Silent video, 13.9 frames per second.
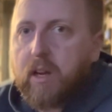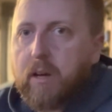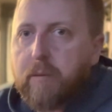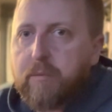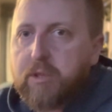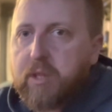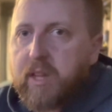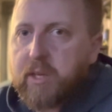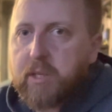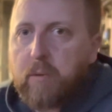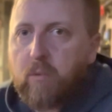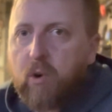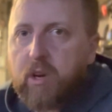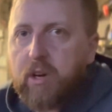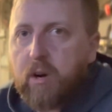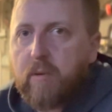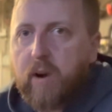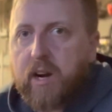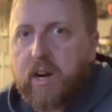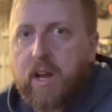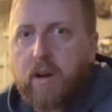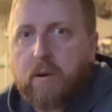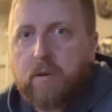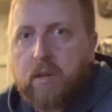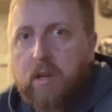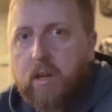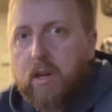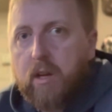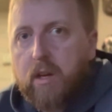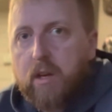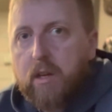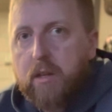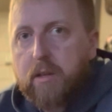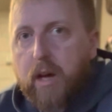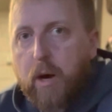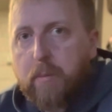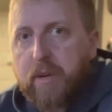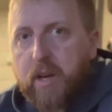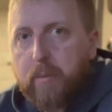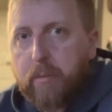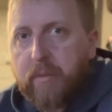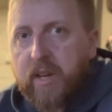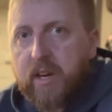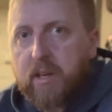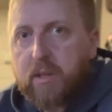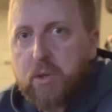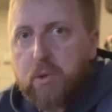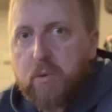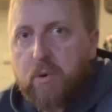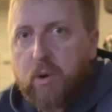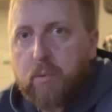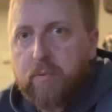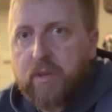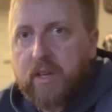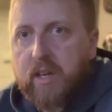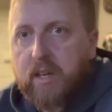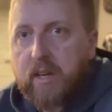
Things I'm working on right now, I'll be implementing soon, hopefully,